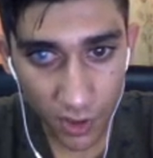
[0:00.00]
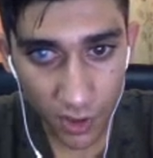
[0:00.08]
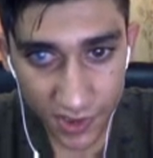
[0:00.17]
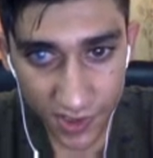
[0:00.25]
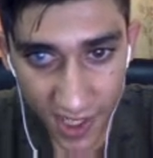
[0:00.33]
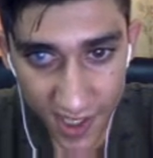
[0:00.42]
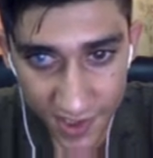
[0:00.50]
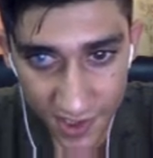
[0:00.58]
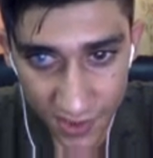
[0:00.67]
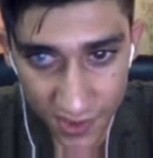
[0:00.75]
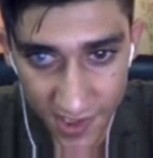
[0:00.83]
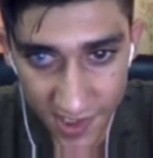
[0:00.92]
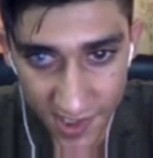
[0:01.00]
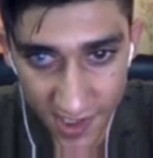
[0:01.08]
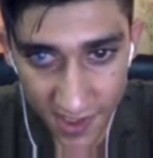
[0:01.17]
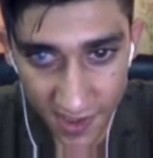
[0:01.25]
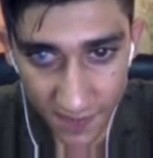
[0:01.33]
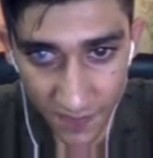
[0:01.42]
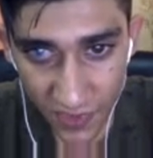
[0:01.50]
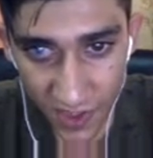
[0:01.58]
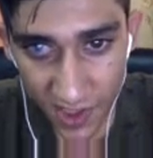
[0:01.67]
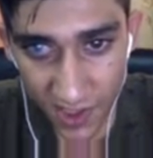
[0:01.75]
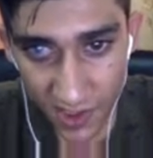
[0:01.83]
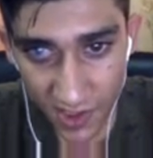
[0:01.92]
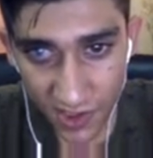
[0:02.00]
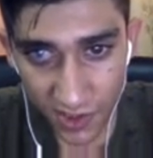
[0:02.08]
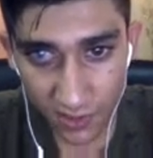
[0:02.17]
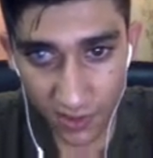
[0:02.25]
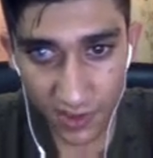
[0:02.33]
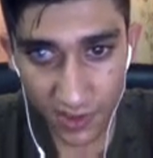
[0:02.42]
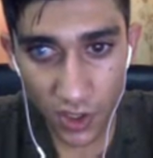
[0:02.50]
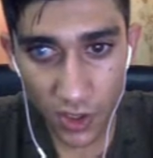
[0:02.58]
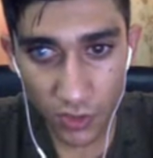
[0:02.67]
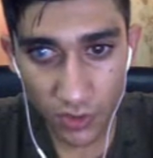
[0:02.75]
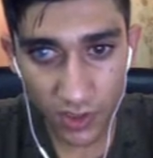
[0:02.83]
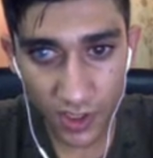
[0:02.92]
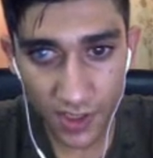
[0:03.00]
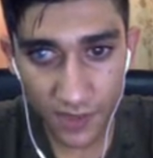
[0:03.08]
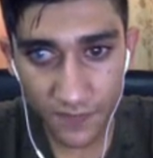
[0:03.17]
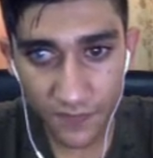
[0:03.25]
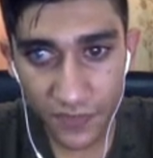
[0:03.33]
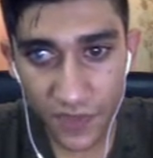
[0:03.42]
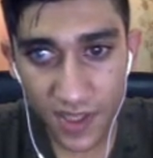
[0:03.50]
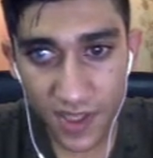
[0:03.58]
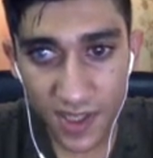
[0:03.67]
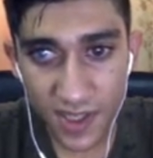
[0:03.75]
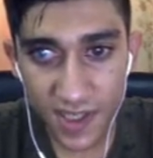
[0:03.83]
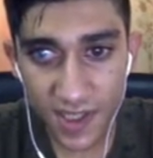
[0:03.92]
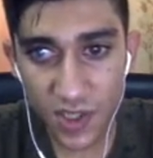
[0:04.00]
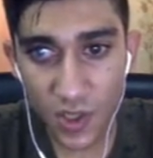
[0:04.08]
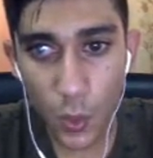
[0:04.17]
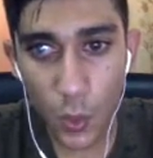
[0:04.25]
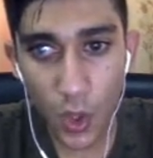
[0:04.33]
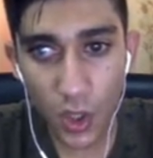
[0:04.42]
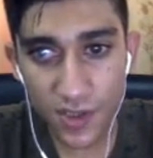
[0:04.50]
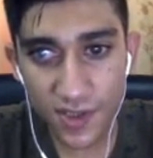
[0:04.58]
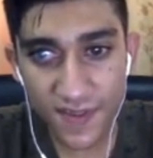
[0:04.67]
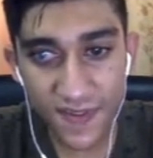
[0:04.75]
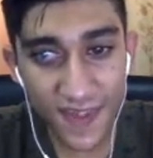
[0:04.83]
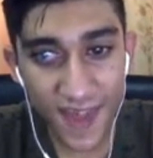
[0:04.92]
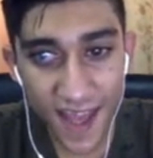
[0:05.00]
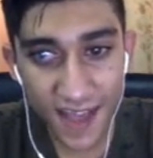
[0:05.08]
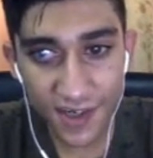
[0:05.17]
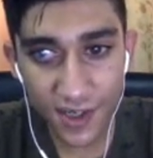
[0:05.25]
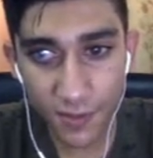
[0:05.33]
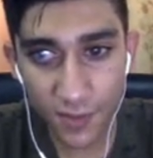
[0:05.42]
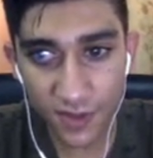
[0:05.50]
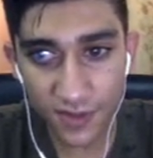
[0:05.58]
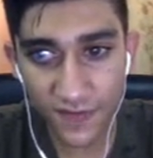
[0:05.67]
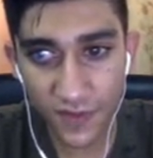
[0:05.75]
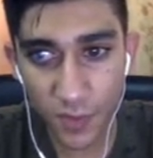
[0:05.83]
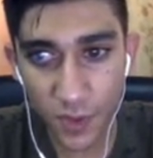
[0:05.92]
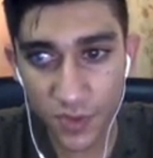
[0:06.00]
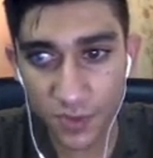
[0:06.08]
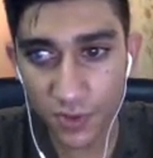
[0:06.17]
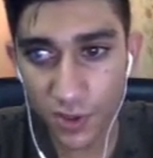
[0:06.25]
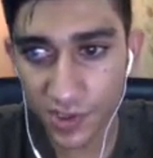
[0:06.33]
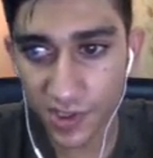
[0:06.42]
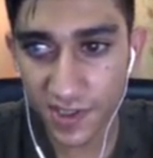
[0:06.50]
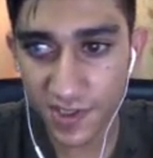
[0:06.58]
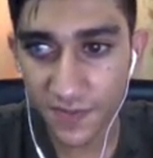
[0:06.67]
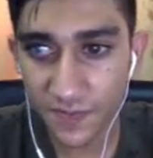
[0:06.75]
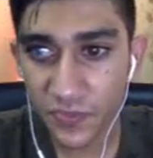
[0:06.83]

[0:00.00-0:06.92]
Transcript: But as you see, installing locally is what they recommend for most projects.